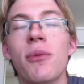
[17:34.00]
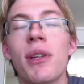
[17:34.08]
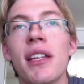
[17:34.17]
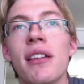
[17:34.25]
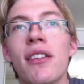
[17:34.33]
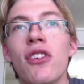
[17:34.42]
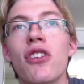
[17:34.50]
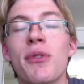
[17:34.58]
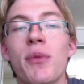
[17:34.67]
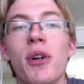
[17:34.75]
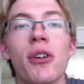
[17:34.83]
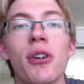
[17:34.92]
within the
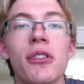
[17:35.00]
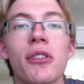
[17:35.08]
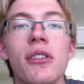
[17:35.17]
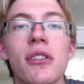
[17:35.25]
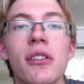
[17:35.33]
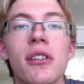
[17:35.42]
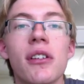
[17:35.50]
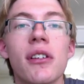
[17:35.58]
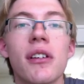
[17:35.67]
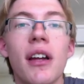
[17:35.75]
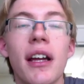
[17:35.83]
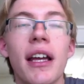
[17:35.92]
human world.
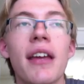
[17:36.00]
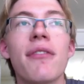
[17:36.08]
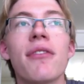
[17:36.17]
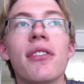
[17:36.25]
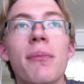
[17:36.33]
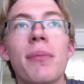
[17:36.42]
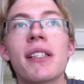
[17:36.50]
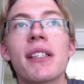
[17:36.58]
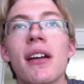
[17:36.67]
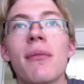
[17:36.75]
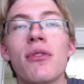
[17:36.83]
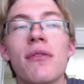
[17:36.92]
Like, even the Pixar movies...